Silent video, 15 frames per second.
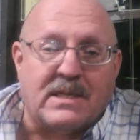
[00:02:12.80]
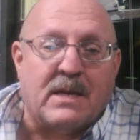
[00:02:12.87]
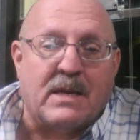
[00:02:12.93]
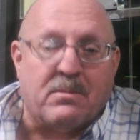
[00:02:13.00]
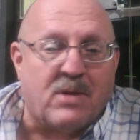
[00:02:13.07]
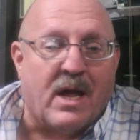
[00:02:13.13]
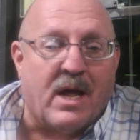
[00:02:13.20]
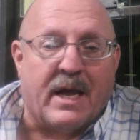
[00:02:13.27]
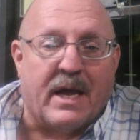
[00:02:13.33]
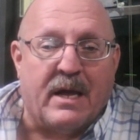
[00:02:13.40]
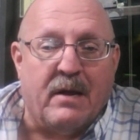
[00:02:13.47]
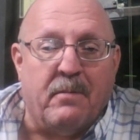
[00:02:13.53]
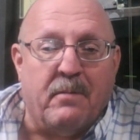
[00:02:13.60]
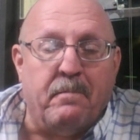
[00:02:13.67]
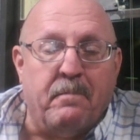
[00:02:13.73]
seems like
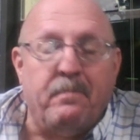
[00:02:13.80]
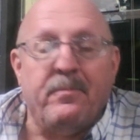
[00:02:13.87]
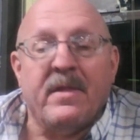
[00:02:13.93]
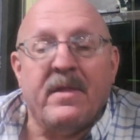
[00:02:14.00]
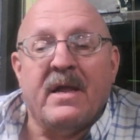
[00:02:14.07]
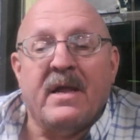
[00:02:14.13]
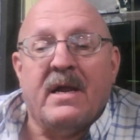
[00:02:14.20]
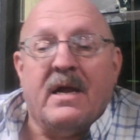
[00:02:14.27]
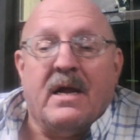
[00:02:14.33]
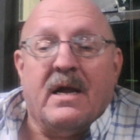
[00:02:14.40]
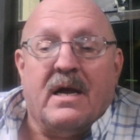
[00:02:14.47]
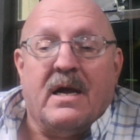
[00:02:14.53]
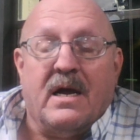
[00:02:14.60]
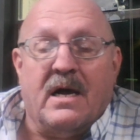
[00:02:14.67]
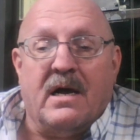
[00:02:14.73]
it
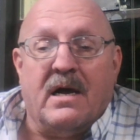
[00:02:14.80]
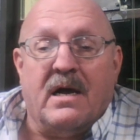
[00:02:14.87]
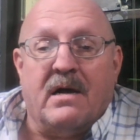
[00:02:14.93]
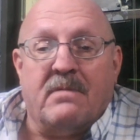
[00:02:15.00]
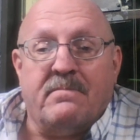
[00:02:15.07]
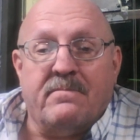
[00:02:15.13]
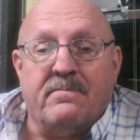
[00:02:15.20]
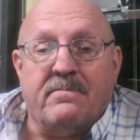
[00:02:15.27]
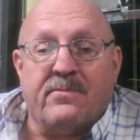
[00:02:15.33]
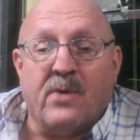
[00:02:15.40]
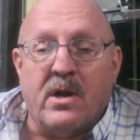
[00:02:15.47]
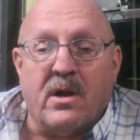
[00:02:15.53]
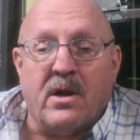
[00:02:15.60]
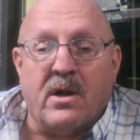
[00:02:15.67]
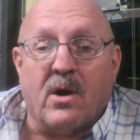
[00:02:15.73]
uh,
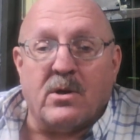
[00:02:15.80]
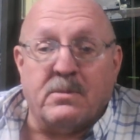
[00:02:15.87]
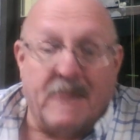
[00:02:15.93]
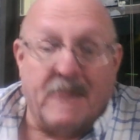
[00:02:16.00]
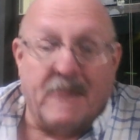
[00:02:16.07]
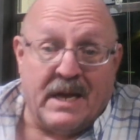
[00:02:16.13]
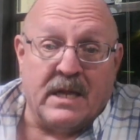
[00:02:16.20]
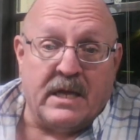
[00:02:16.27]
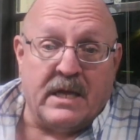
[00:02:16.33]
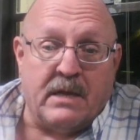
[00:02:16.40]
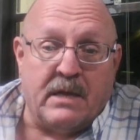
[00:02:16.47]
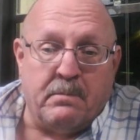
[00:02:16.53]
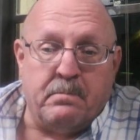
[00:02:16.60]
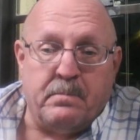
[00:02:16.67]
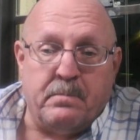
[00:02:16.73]
front yard's
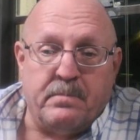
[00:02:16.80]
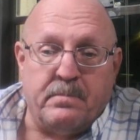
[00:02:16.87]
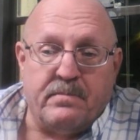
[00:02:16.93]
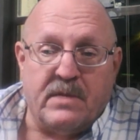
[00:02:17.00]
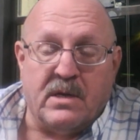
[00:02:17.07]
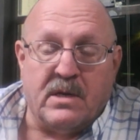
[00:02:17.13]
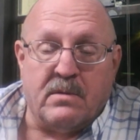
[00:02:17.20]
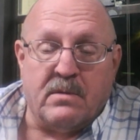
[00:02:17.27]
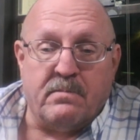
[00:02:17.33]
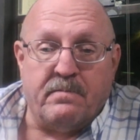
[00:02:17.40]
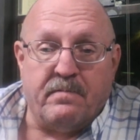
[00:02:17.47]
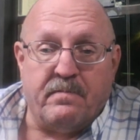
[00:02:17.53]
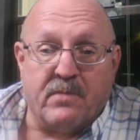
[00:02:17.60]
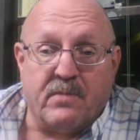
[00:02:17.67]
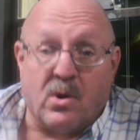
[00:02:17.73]
mainly you know
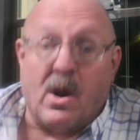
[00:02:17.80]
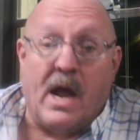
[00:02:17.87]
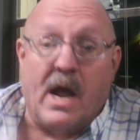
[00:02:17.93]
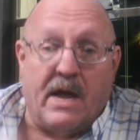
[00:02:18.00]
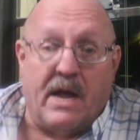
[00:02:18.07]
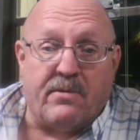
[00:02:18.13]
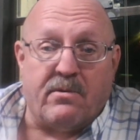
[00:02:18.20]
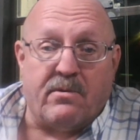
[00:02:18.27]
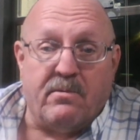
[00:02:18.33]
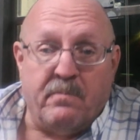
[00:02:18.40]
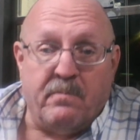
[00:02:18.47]
grass